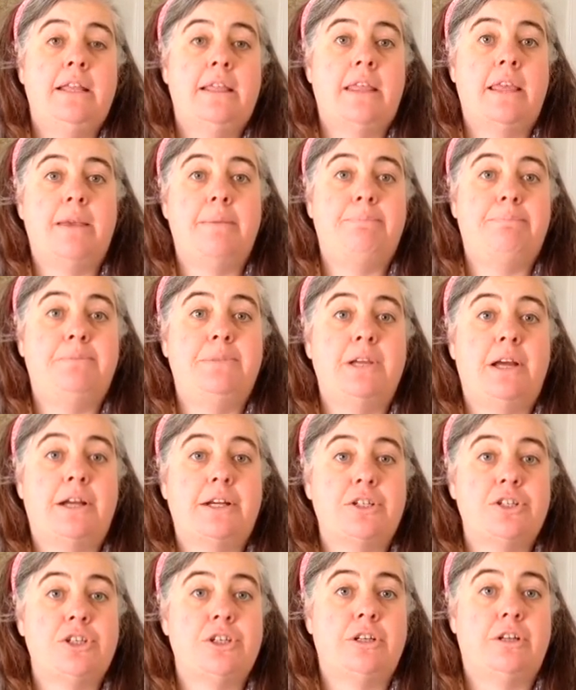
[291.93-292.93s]
the
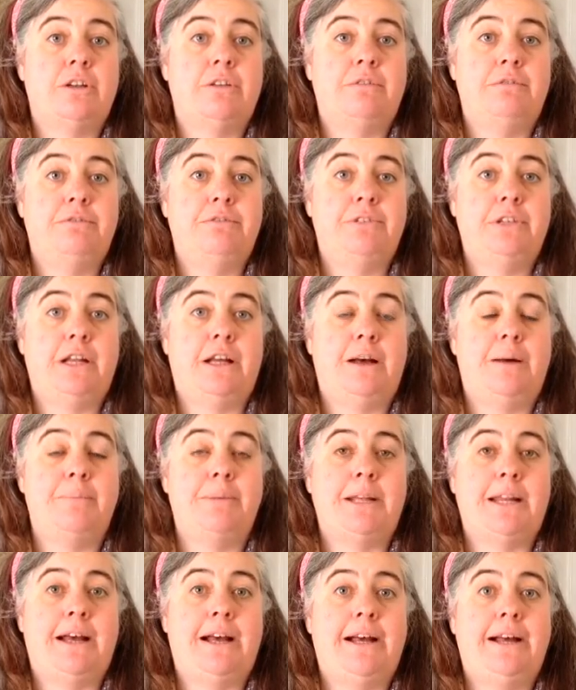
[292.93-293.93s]
abduction
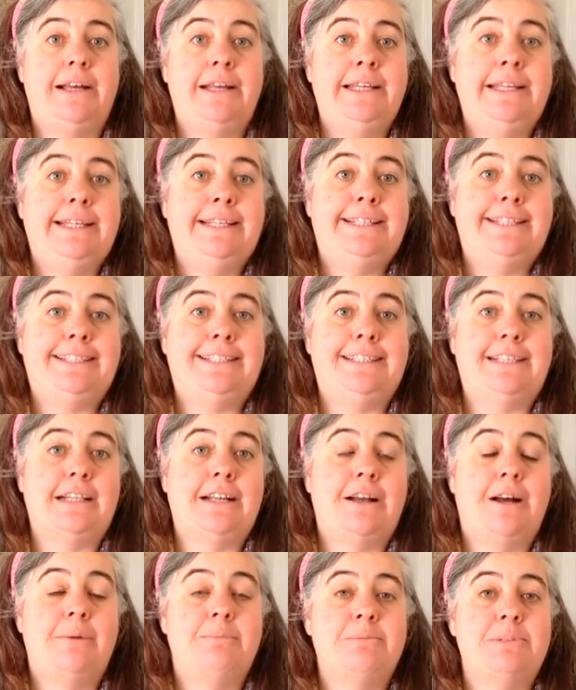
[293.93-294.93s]
phenomena
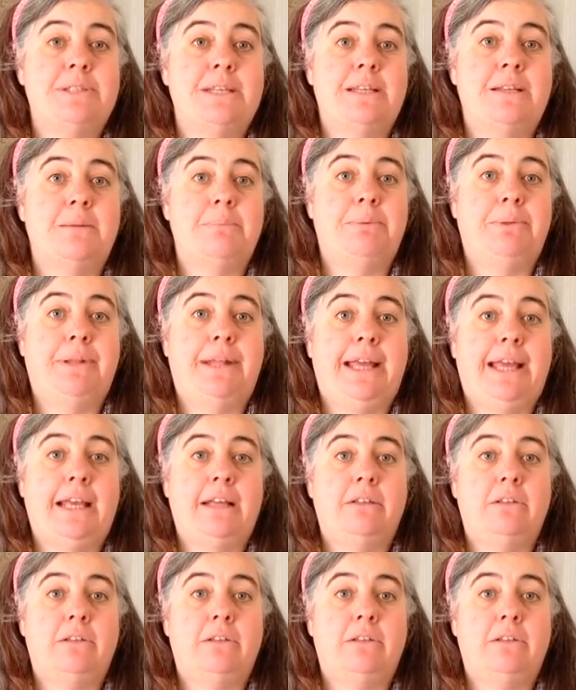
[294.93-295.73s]
comes into play.